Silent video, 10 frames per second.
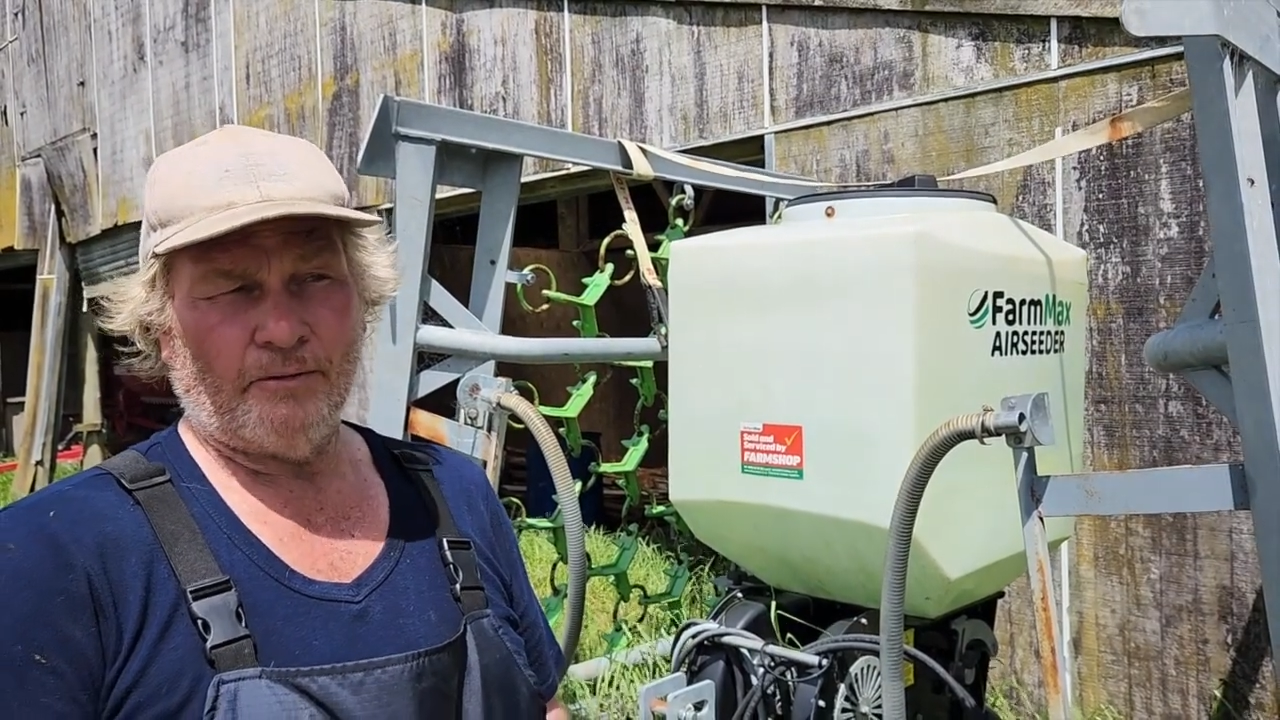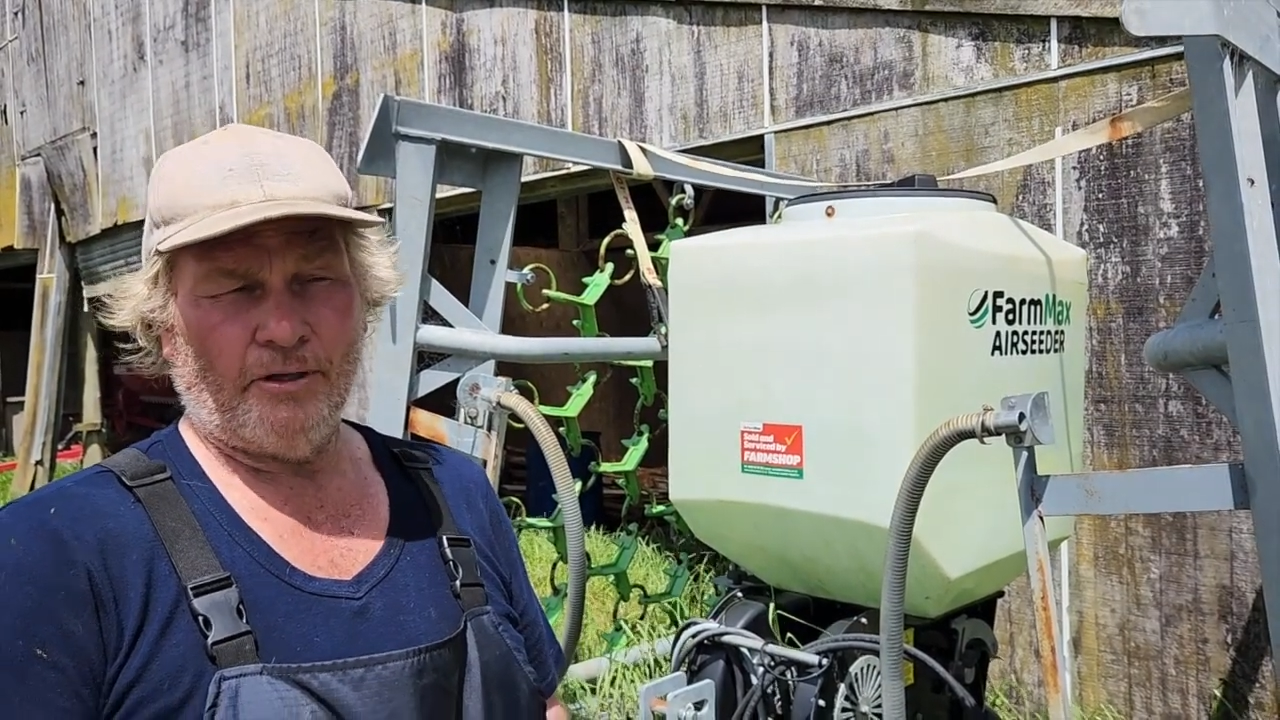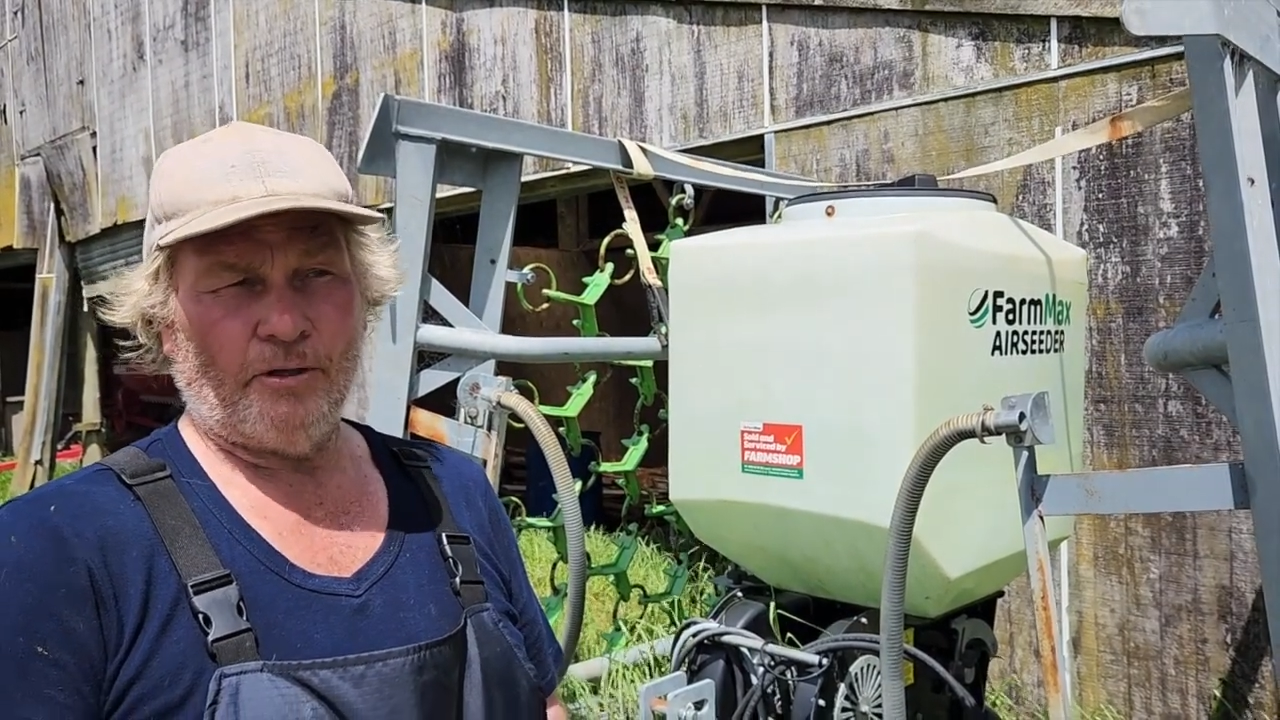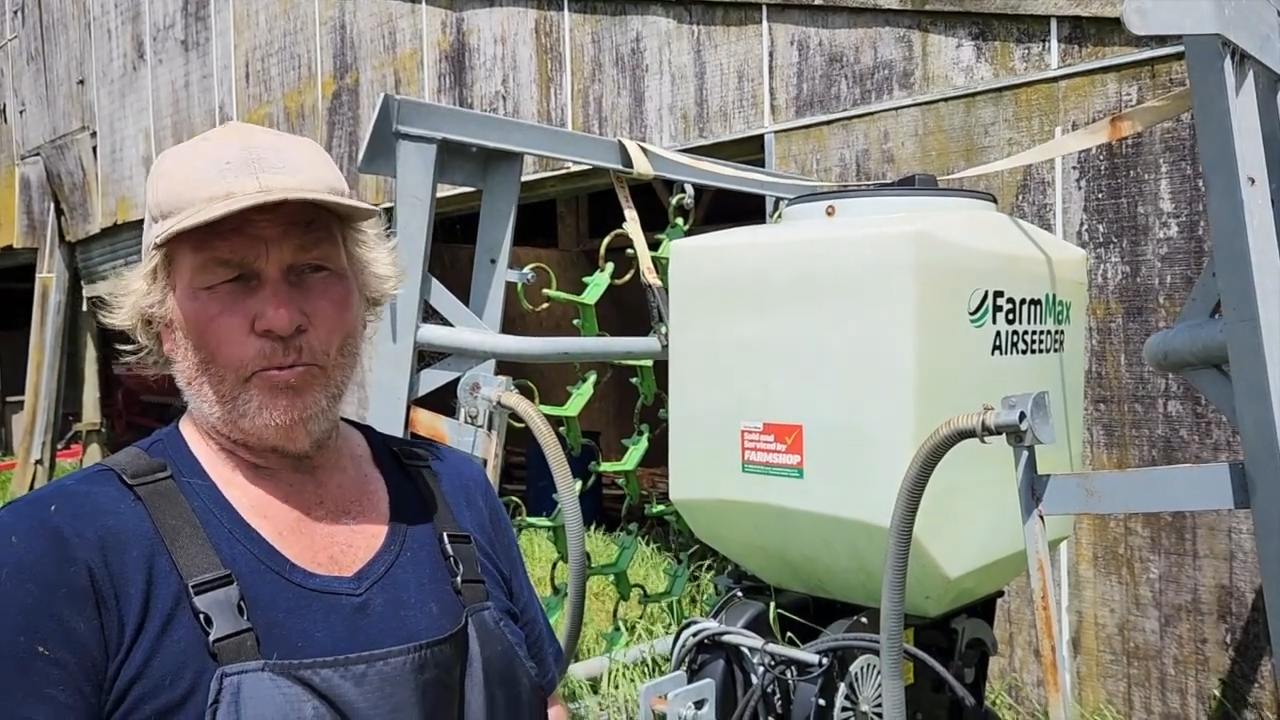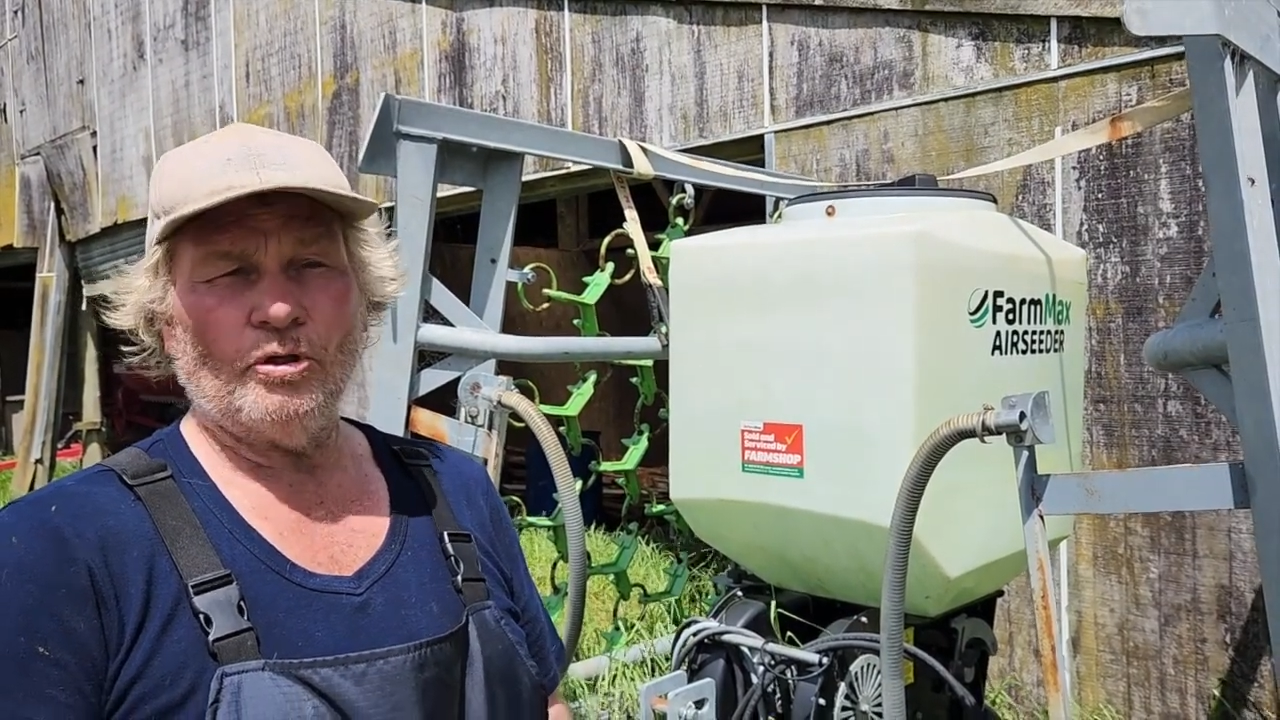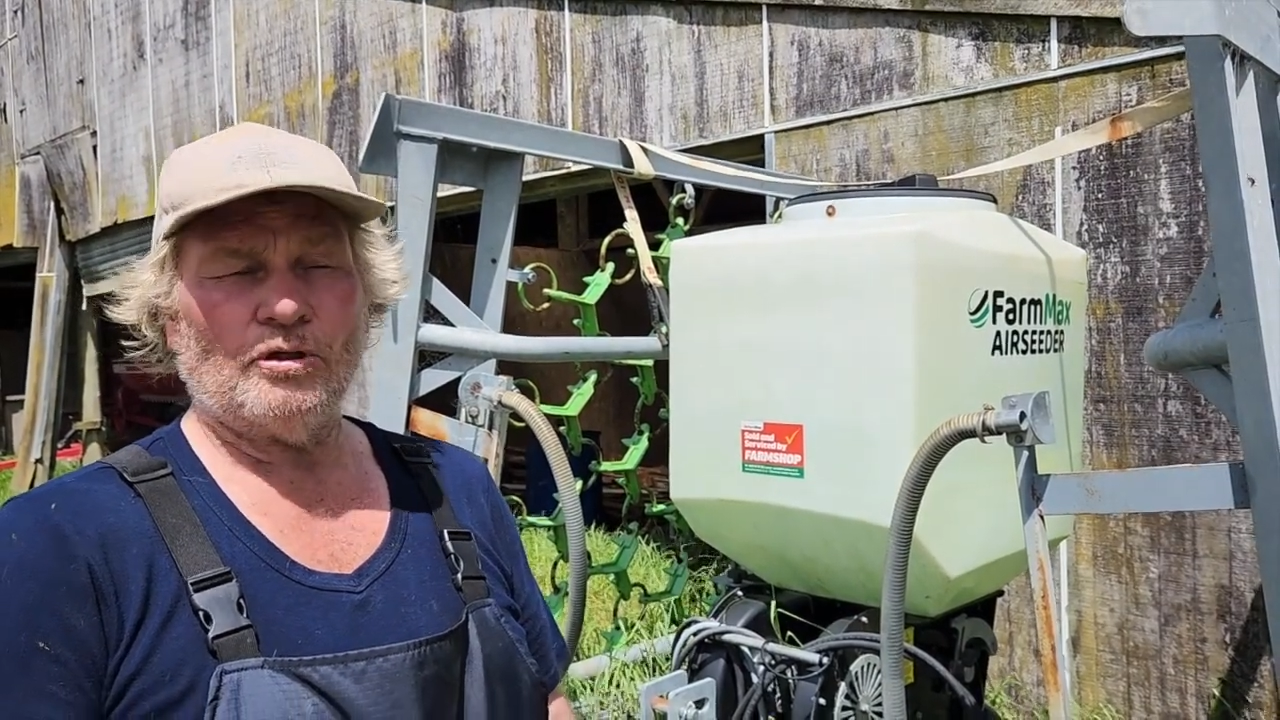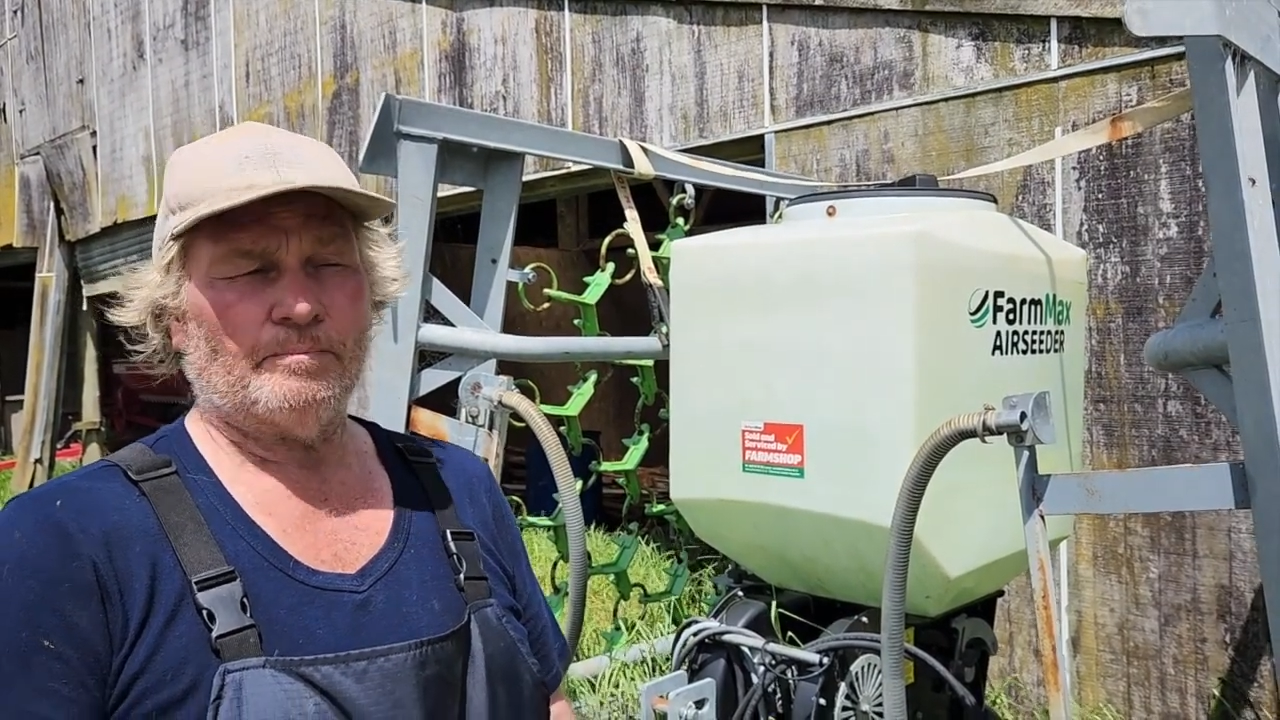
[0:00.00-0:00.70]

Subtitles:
They work,